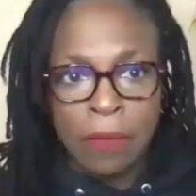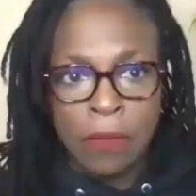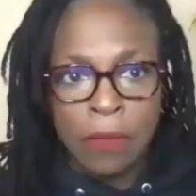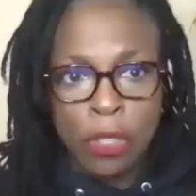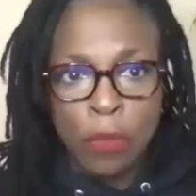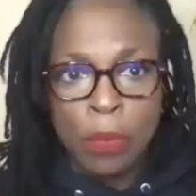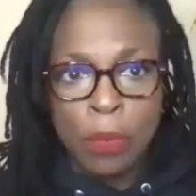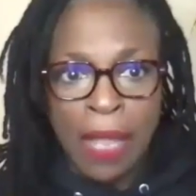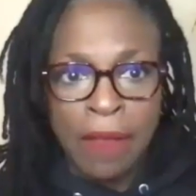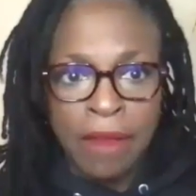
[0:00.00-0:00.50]

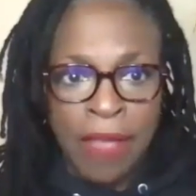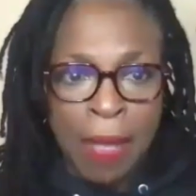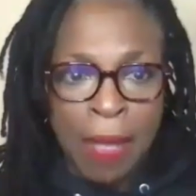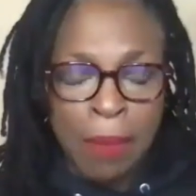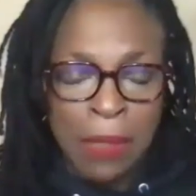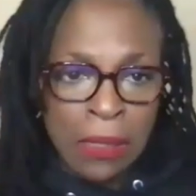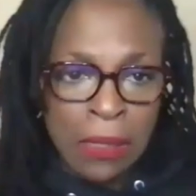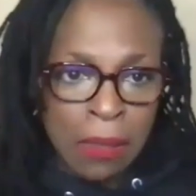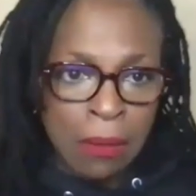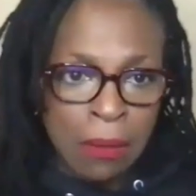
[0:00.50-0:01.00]
two black
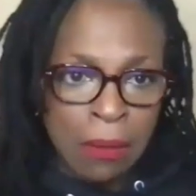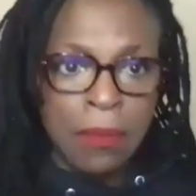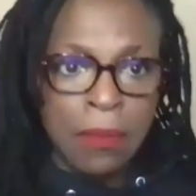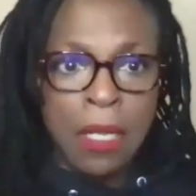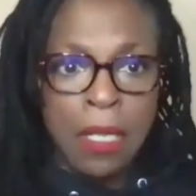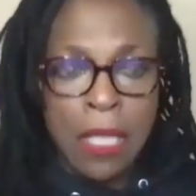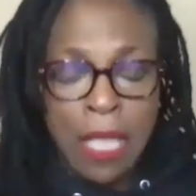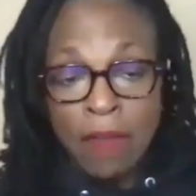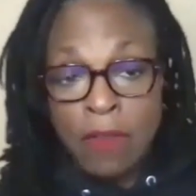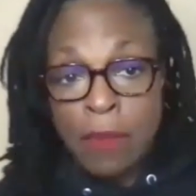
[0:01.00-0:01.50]
families and
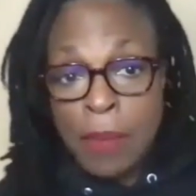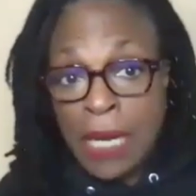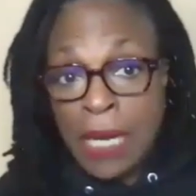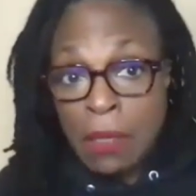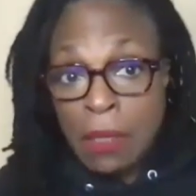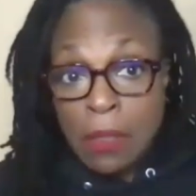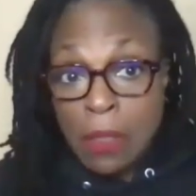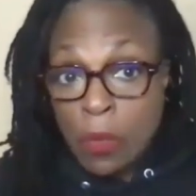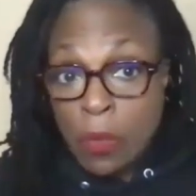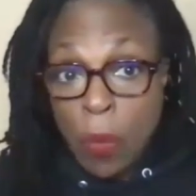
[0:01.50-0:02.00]
everybody
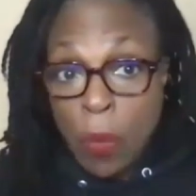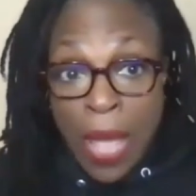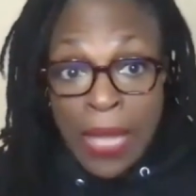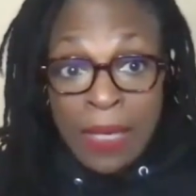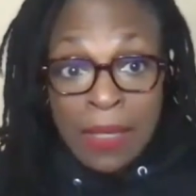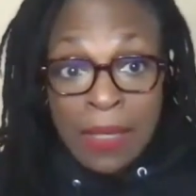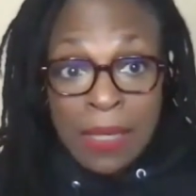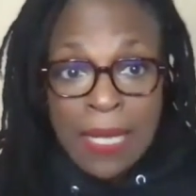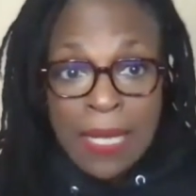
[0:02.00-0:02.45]
else is white.